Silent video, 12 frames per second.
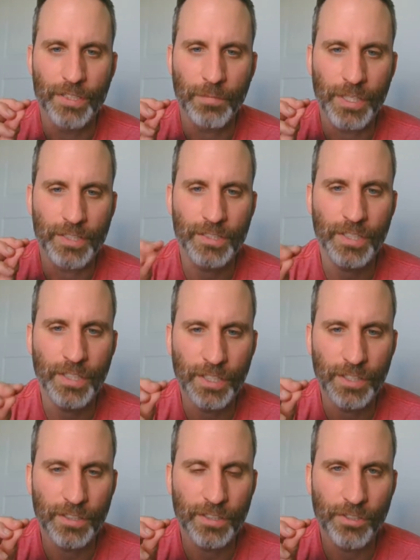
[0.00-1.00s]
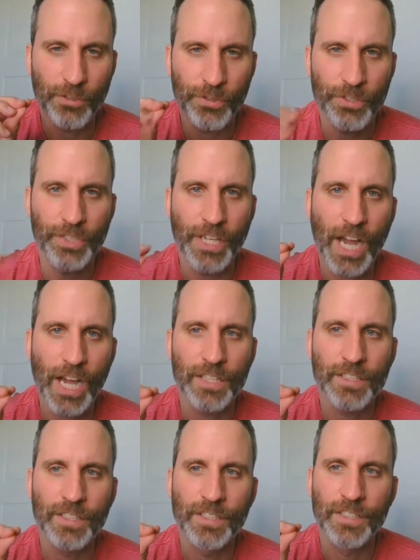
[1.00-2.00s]
By seeing who you're
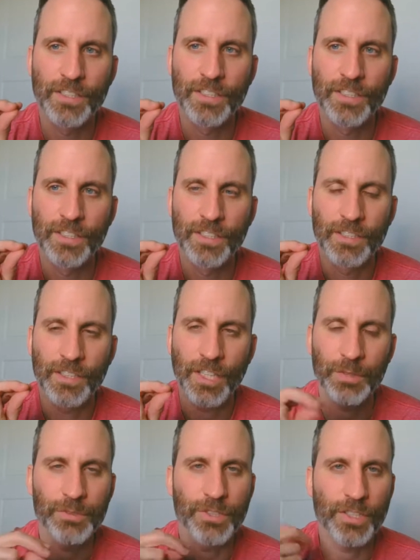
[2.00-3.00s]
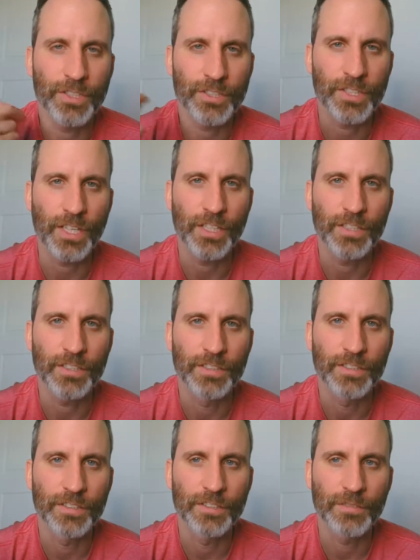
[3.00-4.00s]
not, helps you understand
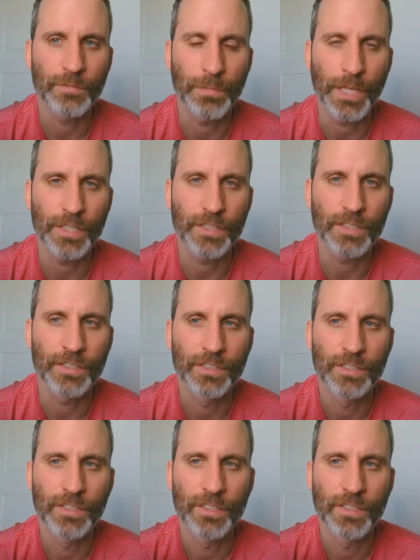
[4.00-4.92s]
better